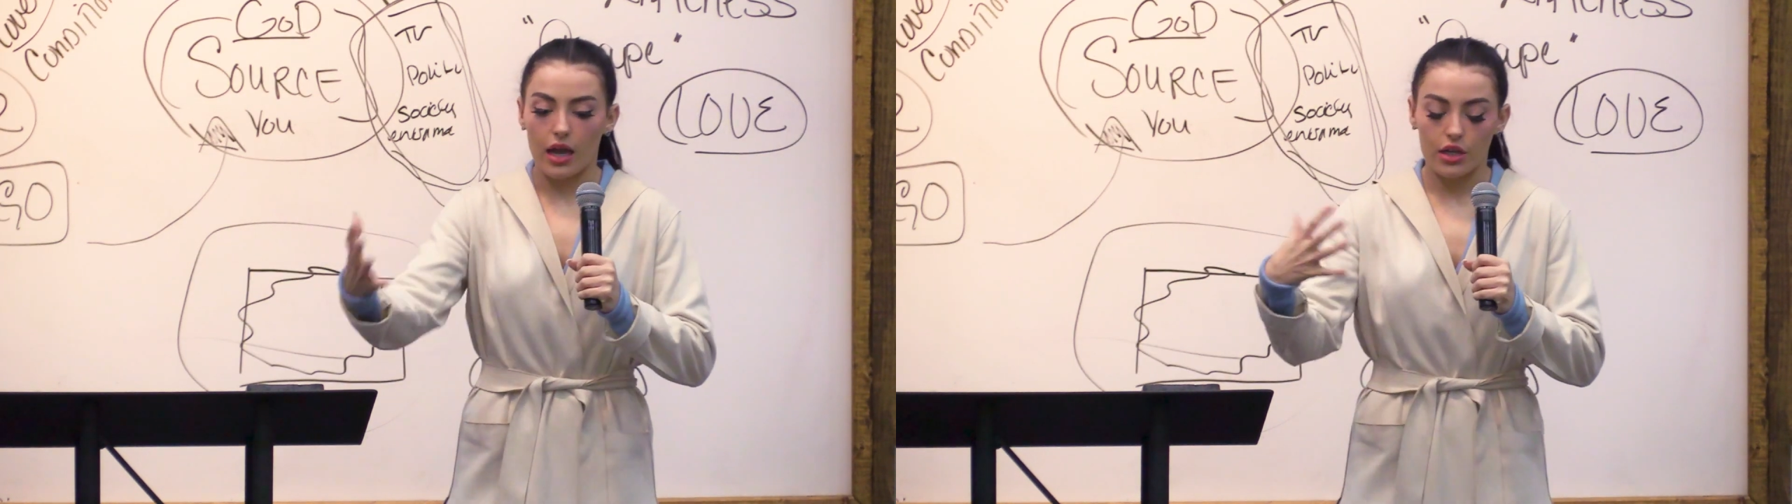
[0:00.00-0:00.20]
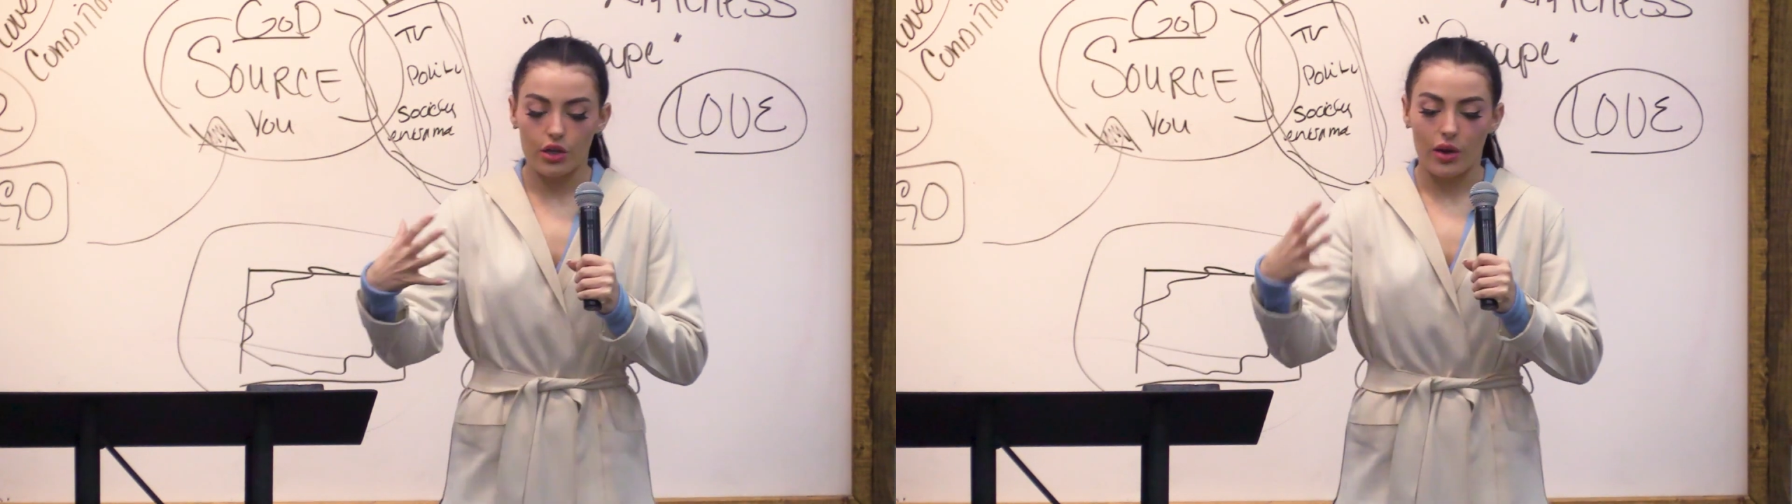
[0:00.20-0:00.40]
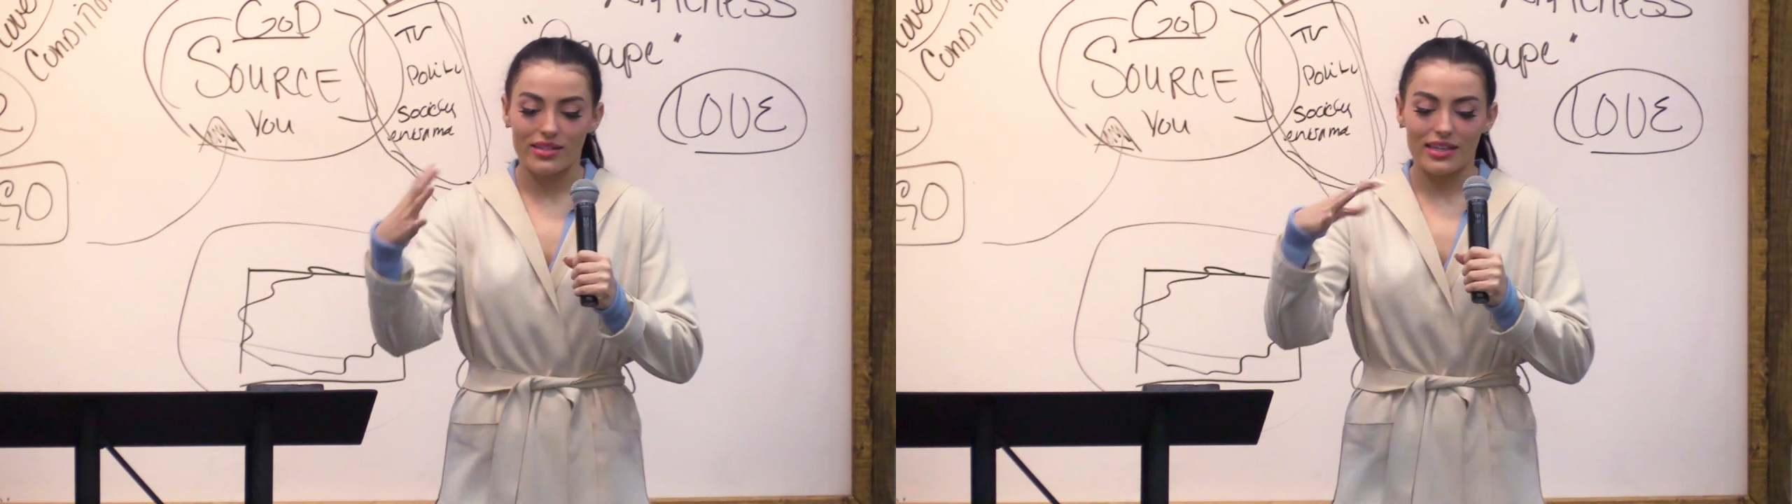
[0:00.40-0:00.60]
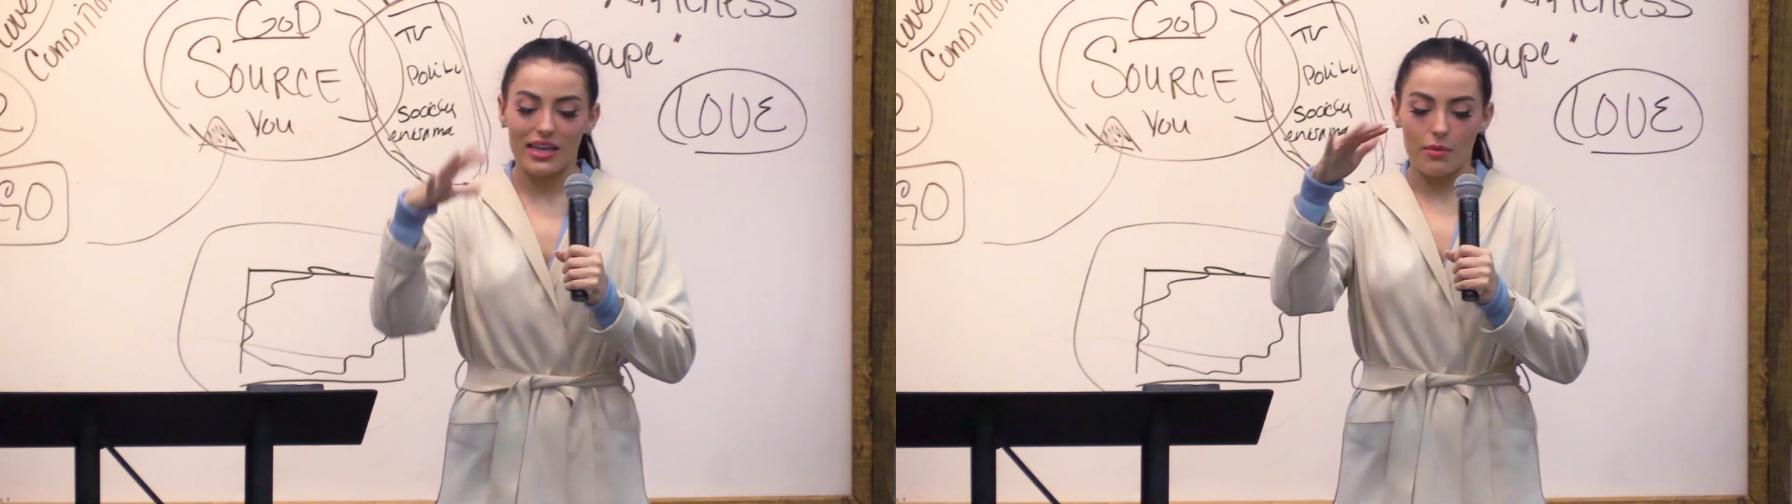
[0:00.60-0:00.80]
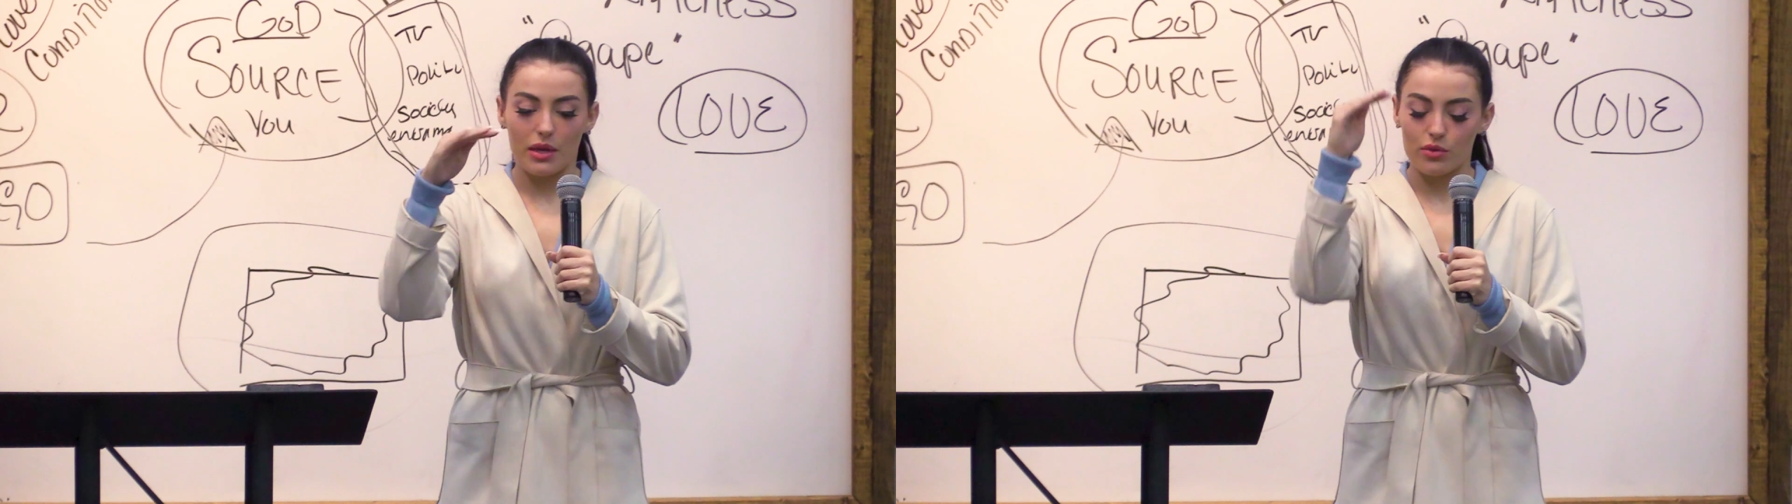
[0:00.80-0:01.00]
you know, I see
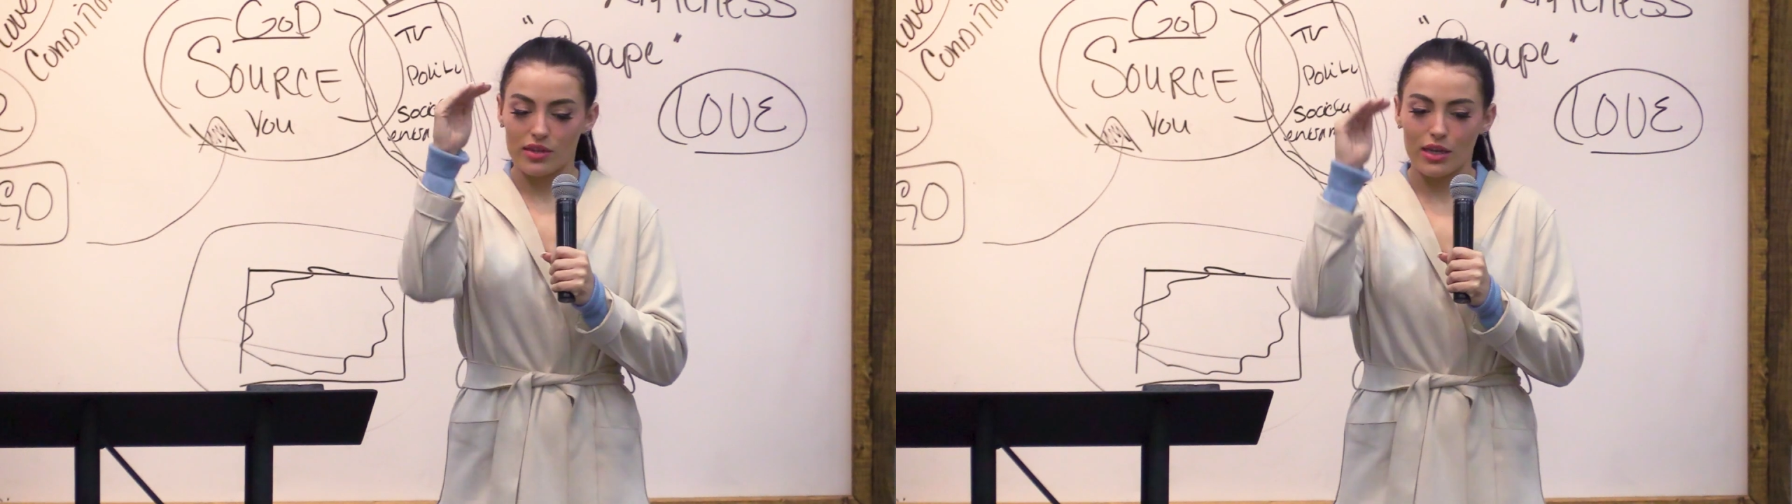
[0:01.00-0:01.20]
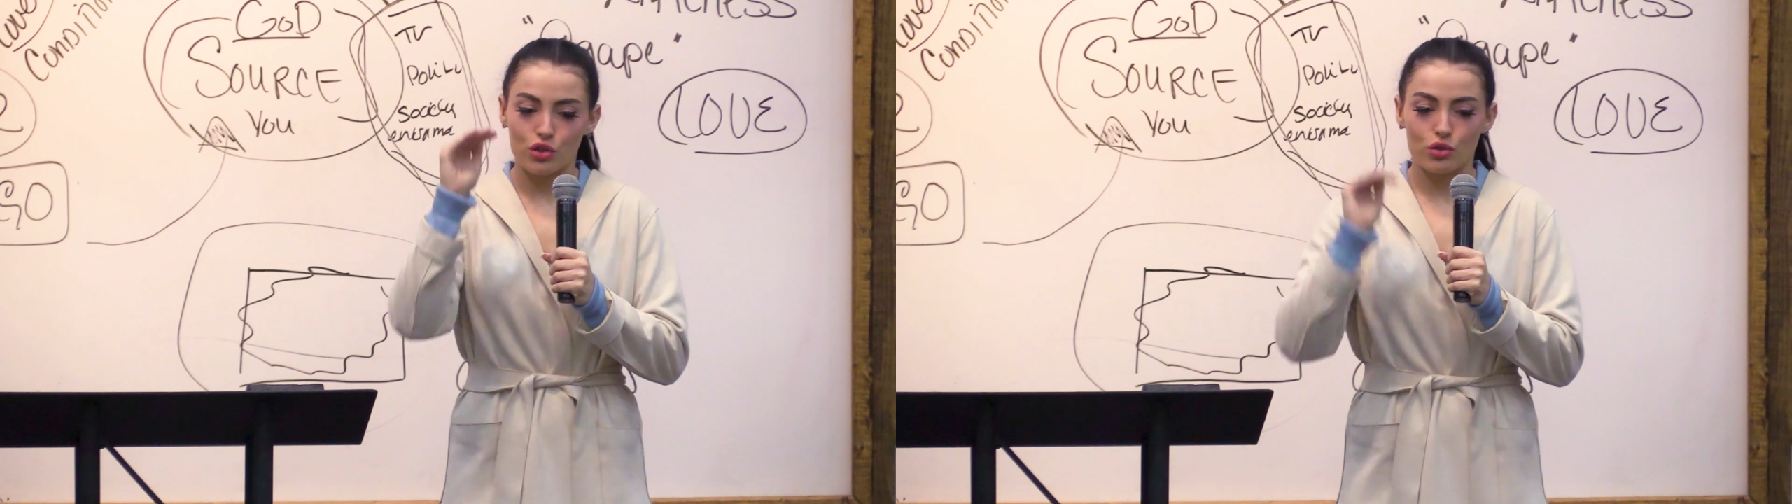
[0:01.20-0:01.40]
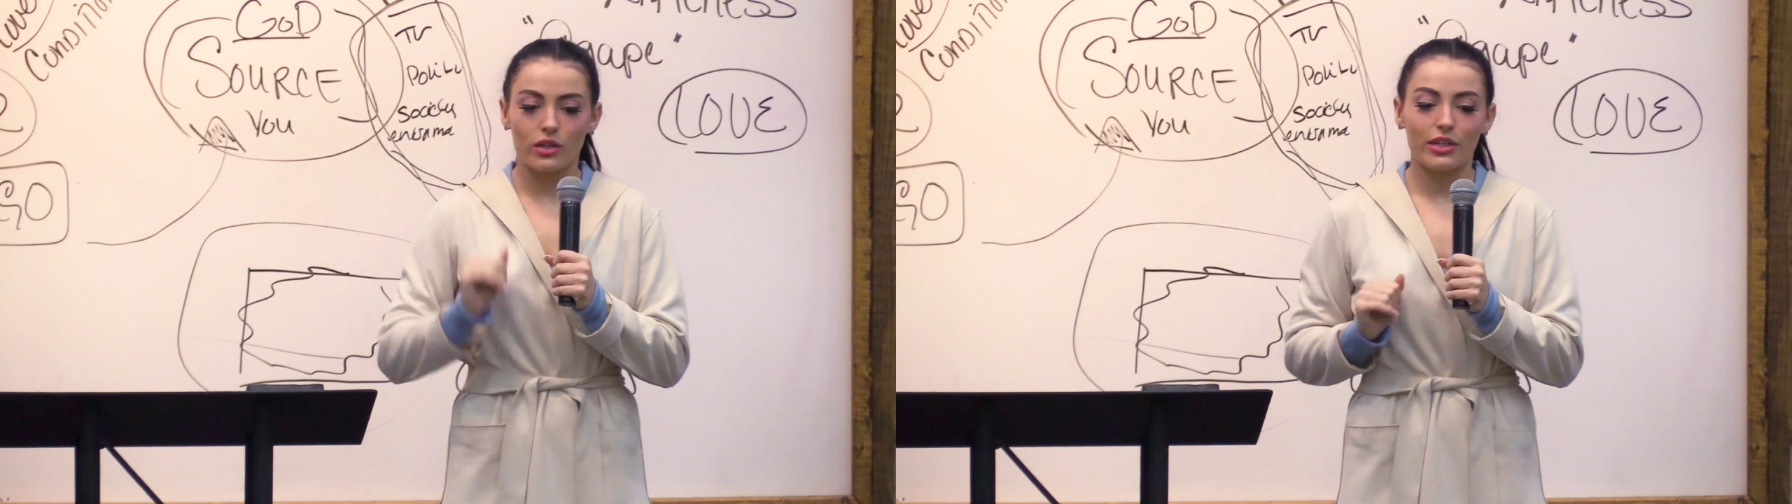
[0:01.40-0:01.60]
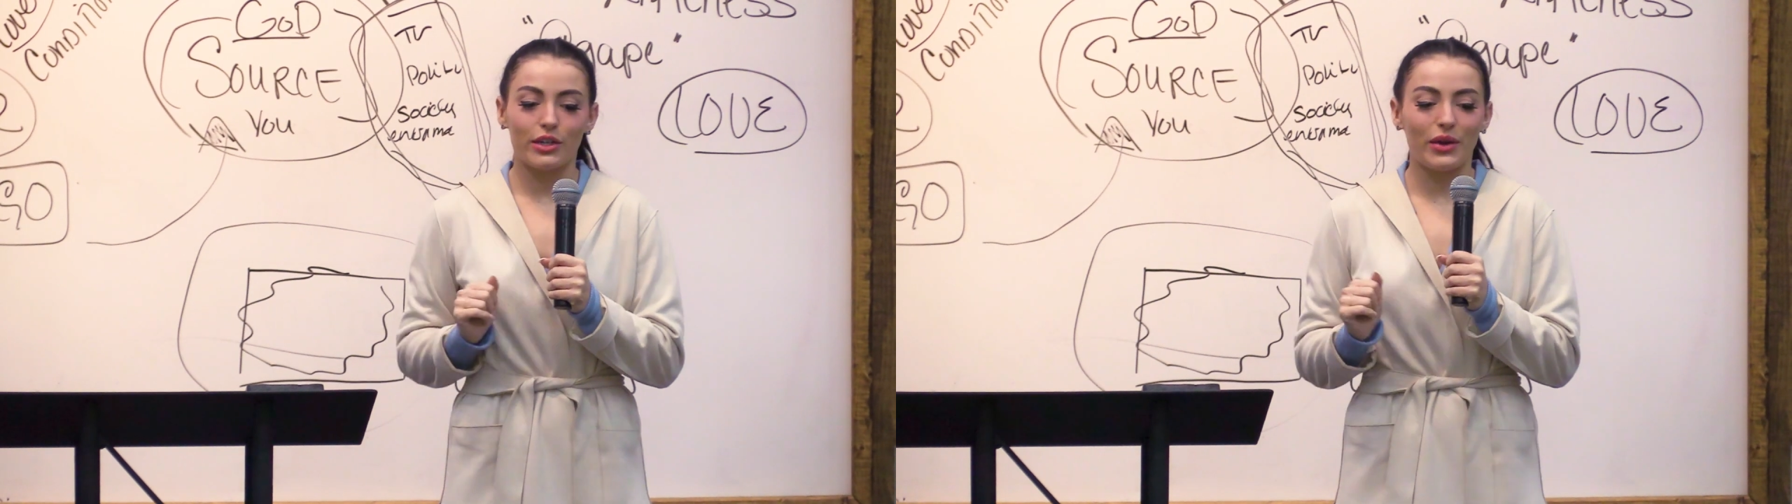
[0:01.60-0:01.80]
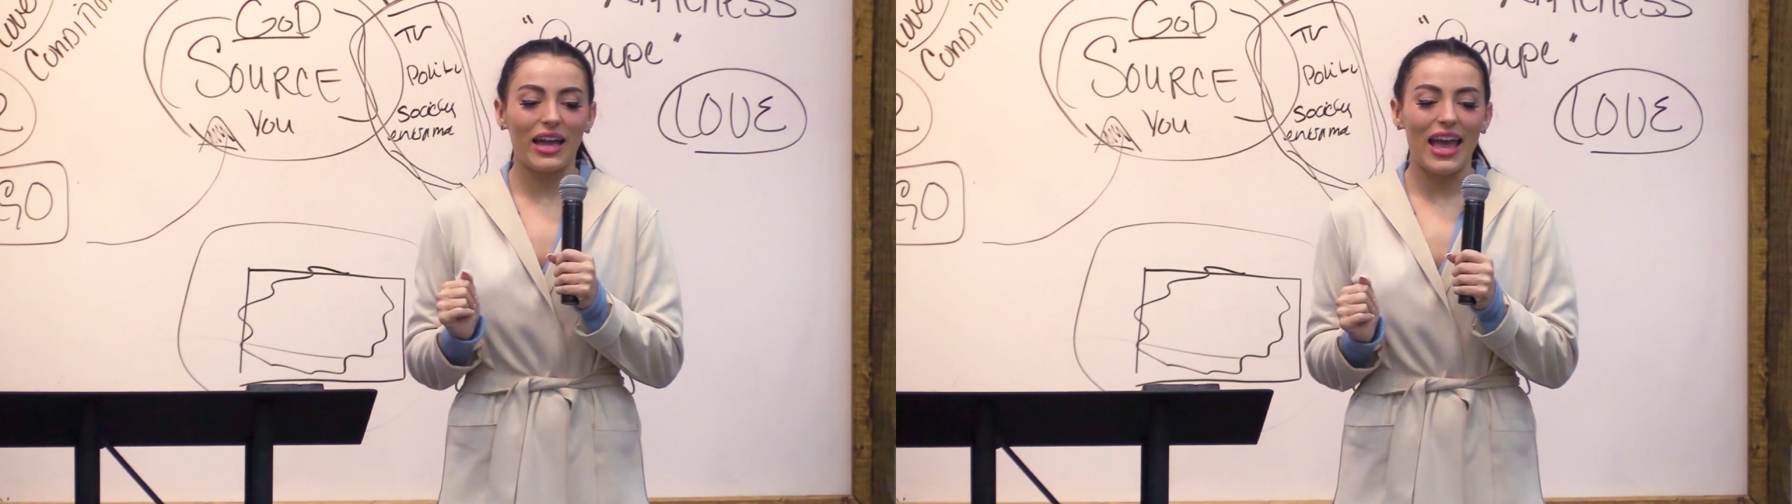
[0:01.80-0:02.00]
him, and he was kind of short, you know,